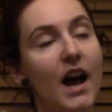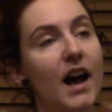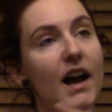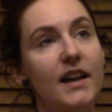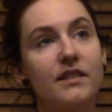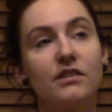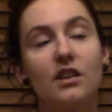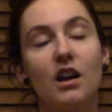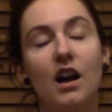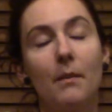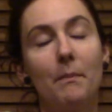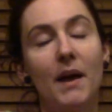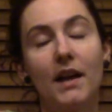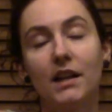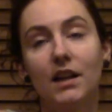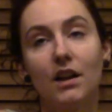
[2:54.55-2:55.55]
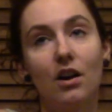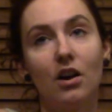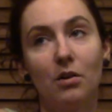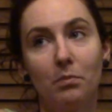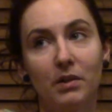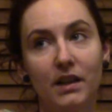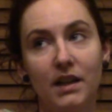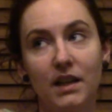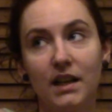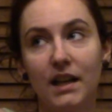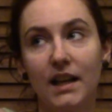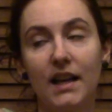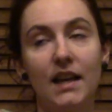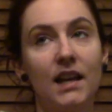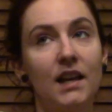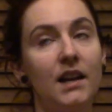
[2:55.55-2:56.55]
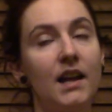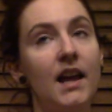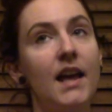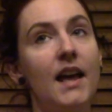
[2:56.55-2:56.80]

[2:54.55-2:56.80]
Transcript: I saw Penny Heartbleed in